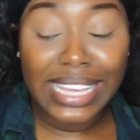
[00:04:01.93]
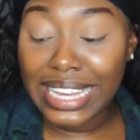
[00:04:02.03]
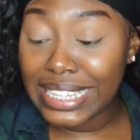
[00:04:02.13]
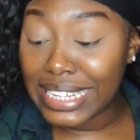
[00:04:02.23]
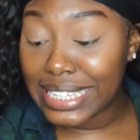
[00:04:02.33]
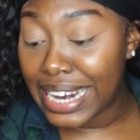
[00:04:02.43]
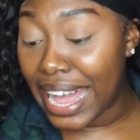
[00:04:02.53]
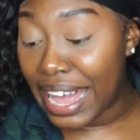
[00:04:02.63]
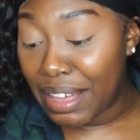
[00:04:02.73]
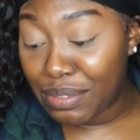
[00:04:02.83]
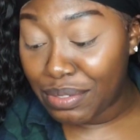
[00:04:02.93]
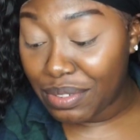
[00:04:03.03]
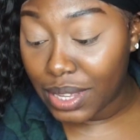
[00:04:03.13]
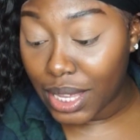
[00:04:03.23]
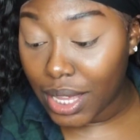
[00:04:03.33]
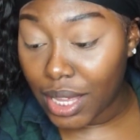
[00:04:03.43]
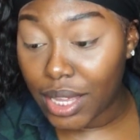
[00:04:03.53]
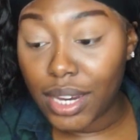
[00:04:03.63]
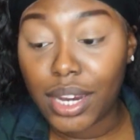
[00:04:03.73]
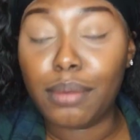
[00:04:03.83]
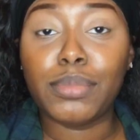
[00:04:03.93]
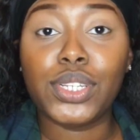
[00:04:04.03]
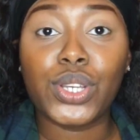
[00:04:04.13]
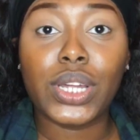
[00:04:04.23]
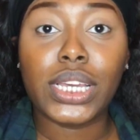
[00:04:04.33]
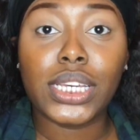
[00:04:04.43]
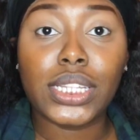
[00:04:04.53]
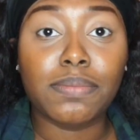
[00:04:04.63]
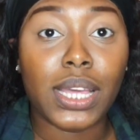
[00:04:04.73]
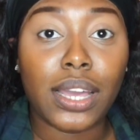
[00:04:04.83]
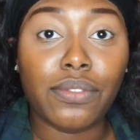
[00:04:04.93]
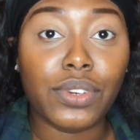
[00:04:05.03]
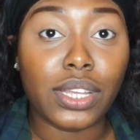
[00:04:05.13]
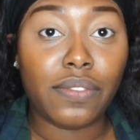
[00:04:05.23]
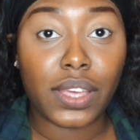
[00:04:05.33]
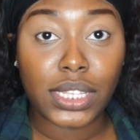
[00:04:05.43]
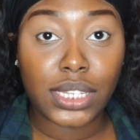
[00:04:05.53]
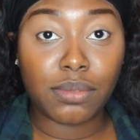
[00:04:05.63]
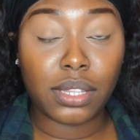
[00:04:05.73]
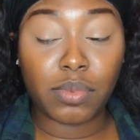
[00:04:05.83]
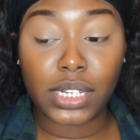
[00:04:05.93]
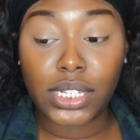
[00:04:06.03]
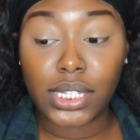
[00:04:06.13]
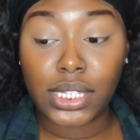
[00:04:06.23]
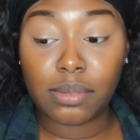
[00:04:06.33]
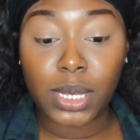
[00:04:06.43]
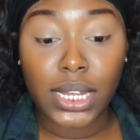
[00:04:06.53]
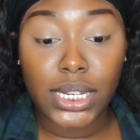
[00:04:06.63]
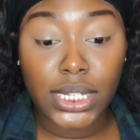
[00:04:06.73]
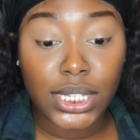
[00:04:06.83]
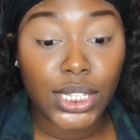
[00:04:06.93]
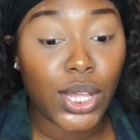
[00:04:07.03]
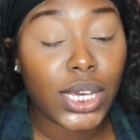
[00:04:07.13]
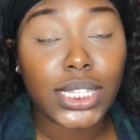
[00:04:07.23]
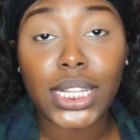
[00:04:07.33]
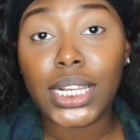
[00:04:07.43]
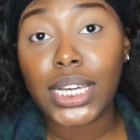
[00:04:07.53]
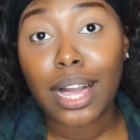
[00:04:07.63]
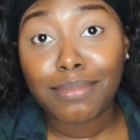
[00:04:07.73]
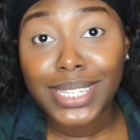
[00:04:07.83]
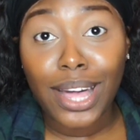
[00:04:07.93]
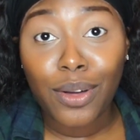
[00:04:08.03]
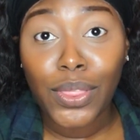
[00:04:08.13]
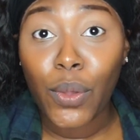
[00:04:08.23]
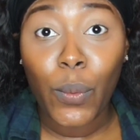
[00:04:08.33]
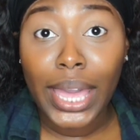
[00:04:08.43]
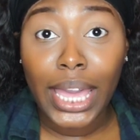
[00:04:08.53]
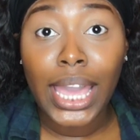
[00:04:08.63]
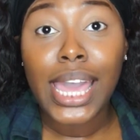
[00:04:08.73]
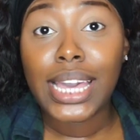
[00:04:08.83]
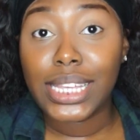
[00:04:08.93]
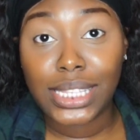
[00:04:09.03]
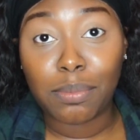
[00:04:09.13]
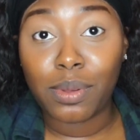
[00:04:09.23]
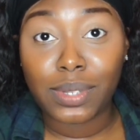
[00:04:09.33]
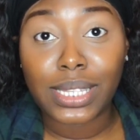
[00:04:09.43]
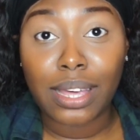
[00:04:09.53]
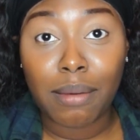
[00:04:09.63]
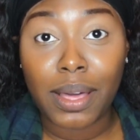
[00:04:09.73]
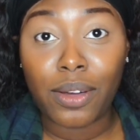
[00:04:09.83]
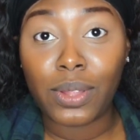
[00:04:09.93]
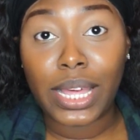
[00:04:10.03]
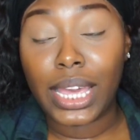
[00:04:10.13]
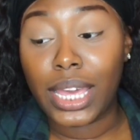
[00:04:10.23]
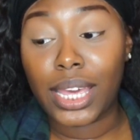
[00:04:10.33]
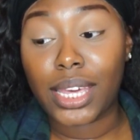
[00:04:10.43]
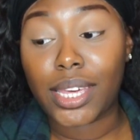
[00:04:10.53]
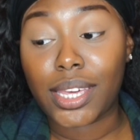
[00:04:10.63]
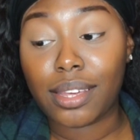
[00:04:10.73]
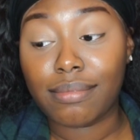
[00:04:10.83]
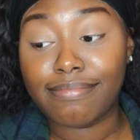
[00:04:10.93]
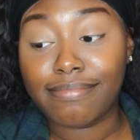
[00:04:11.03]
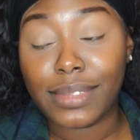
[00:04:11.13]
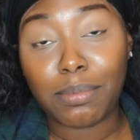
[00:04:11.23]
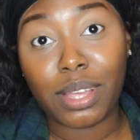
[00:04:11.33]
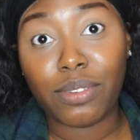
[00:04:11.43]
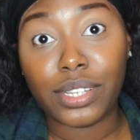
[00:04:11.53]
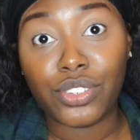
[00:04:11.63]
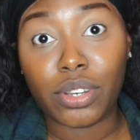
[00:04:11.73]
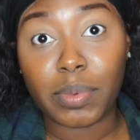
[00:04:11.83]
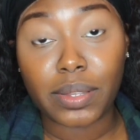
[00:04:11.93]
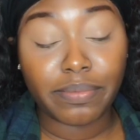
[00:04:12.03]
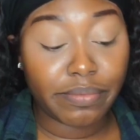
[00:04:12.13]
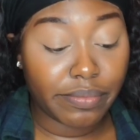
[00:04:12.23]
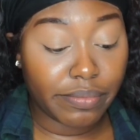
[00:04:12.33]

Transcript: It doesn't have numbers on it. Not really fancy with the brushes, to be honest. As long as the look comes out the way it's supposed to come out, like, I'm not really tripping.